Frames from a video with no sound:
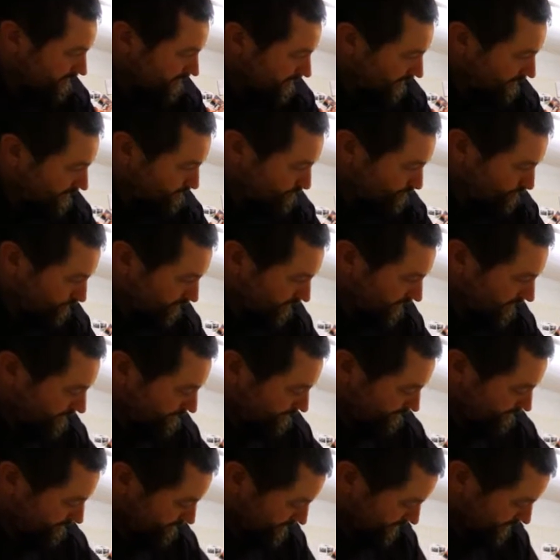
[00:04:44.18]
I'm sure
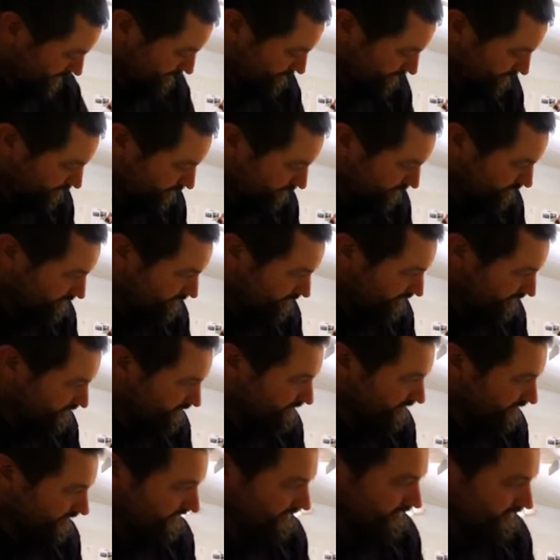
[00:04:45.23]
I'm on the
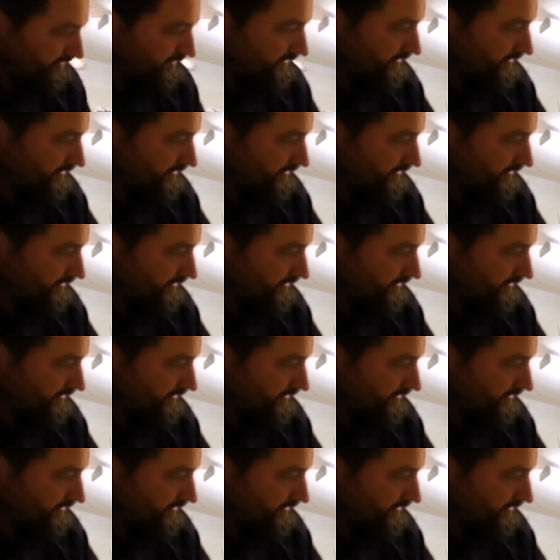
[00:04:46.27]
inside.